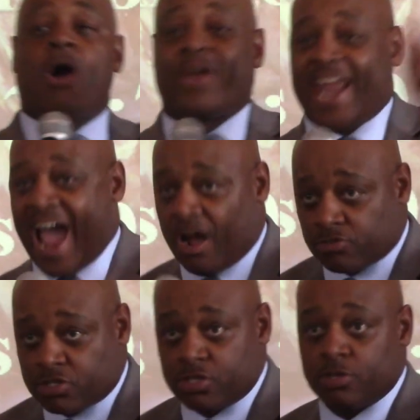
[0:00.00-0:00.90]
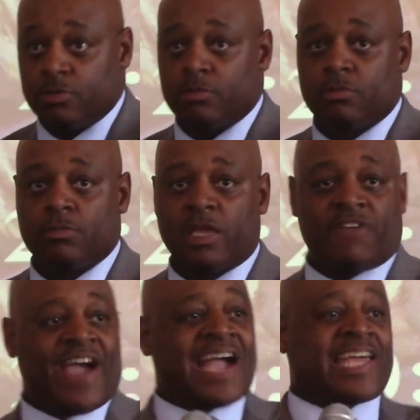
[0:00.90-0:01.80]
it out.
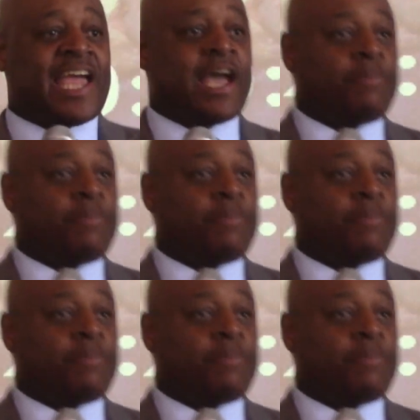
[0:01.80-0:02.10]
If I can't help you,